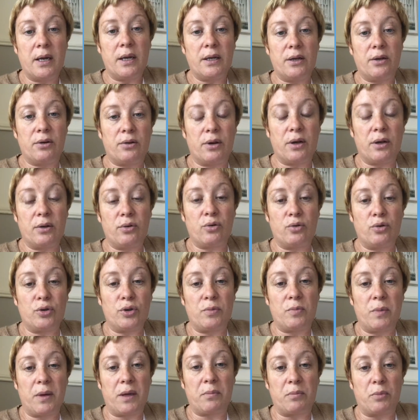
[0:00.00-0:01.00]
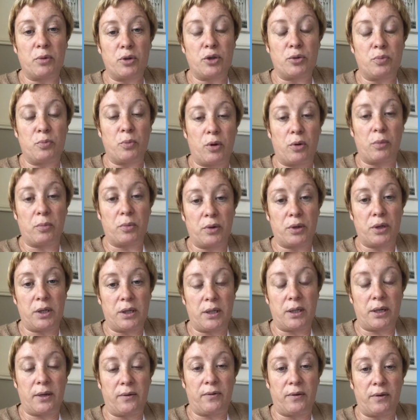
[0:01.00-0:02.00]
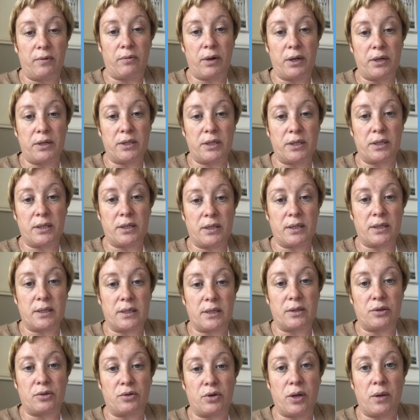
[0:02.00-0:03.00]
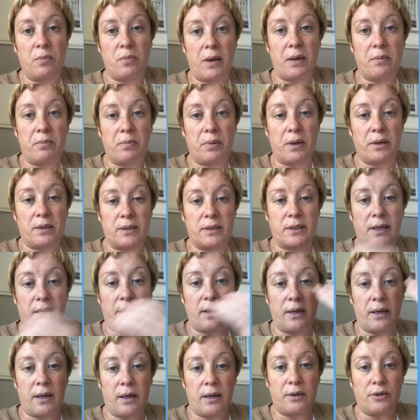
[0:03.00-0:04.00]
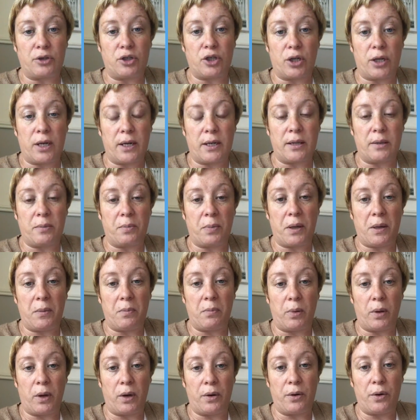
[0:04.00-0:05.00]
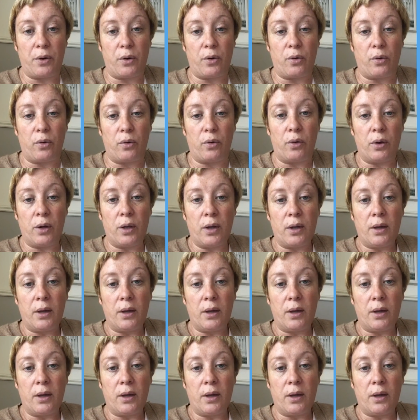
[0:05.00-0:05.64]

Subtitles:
you're not going to make much more money than if you rented it as a 3-bed, because psychologically the people know,